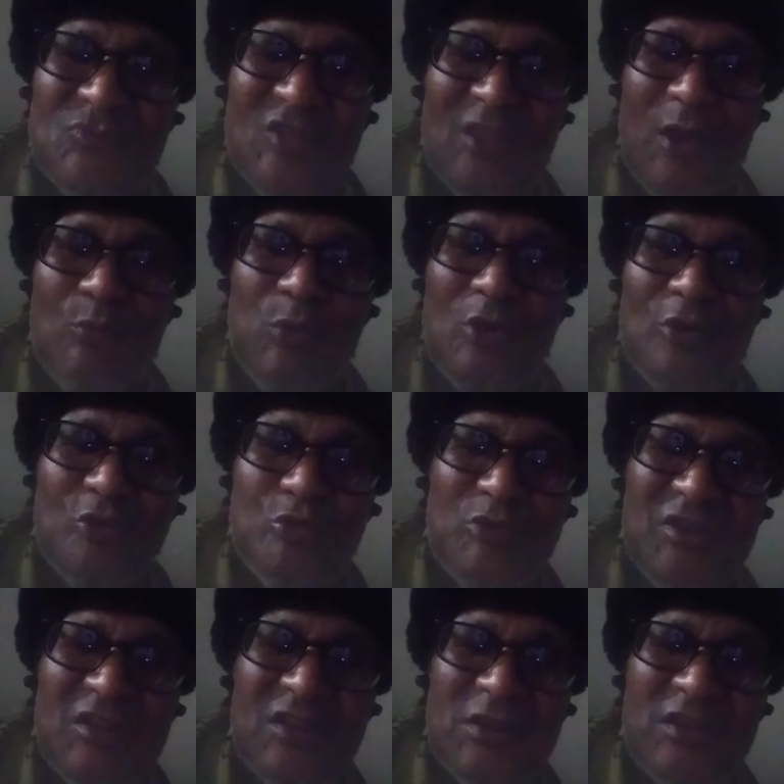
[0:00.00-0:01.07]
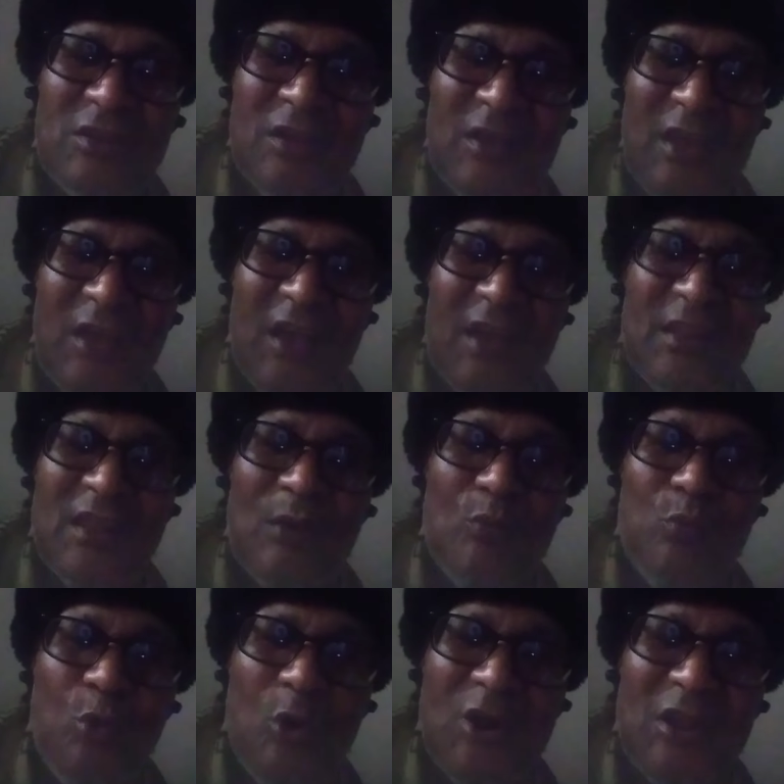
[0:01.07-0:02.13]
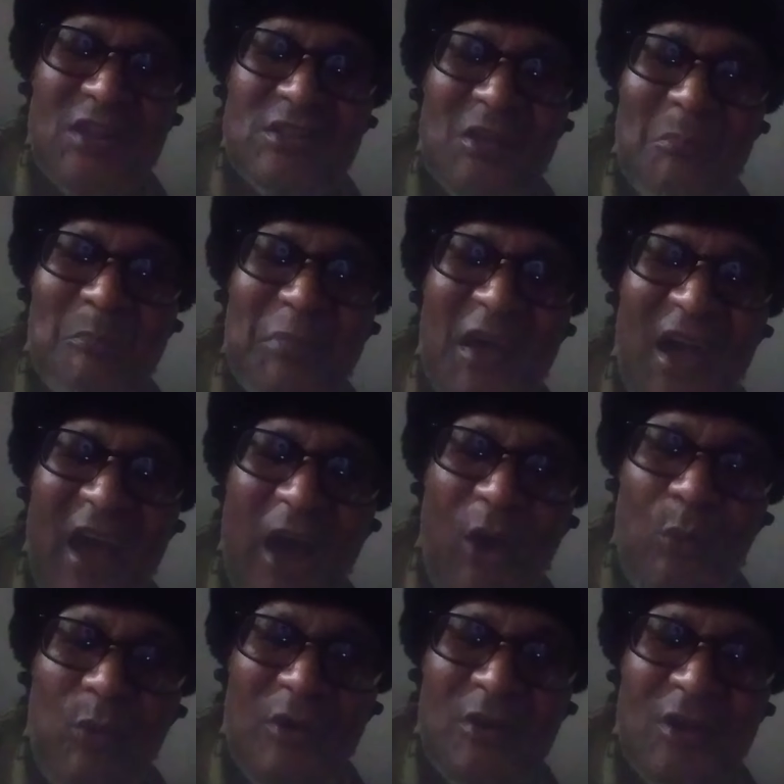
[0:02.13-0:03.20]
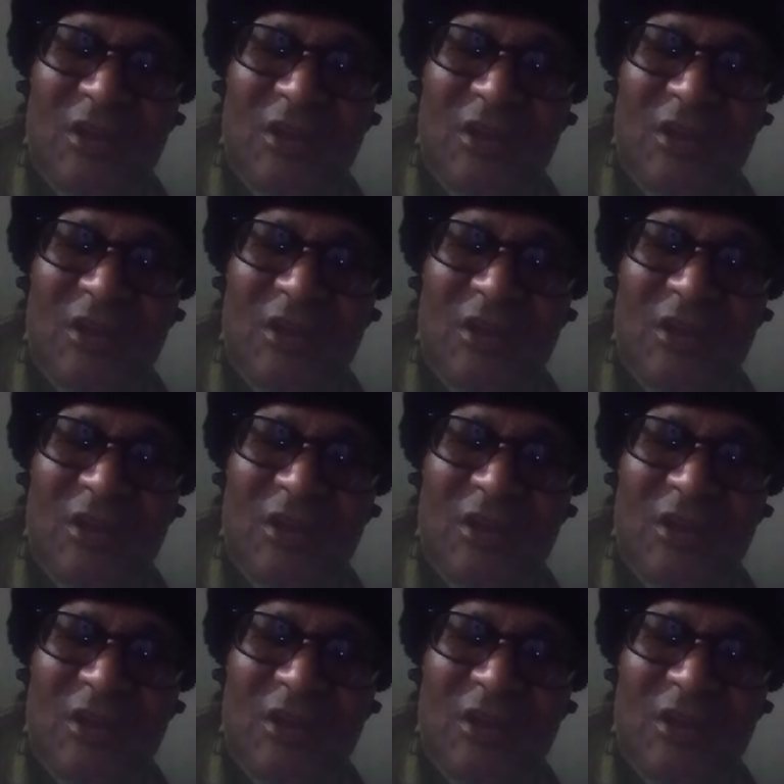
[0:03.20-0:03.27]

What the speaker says: They were greedy and they wanted the power.